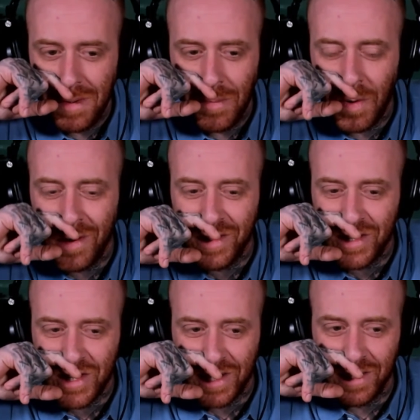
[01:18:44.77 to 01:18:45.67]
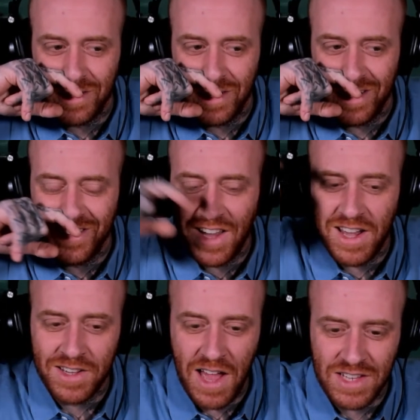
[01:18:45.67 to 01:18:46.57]
Where did the chicken and the
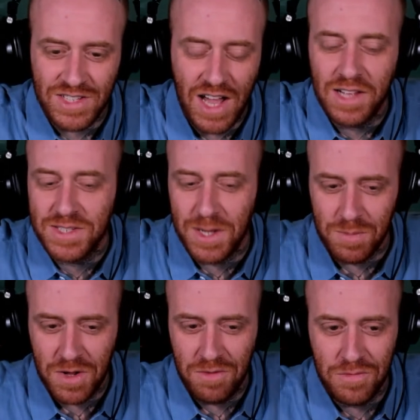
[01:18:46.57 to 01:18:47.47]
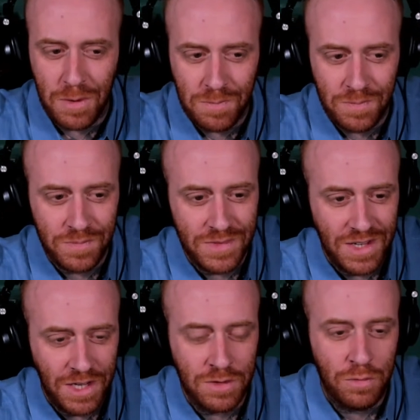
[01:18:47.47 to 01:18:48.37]
egg as a concept come from
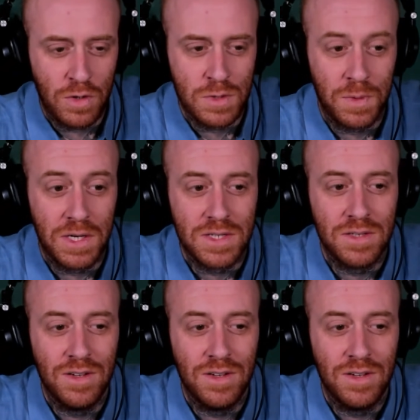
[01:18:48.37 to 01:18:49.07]
in the first place?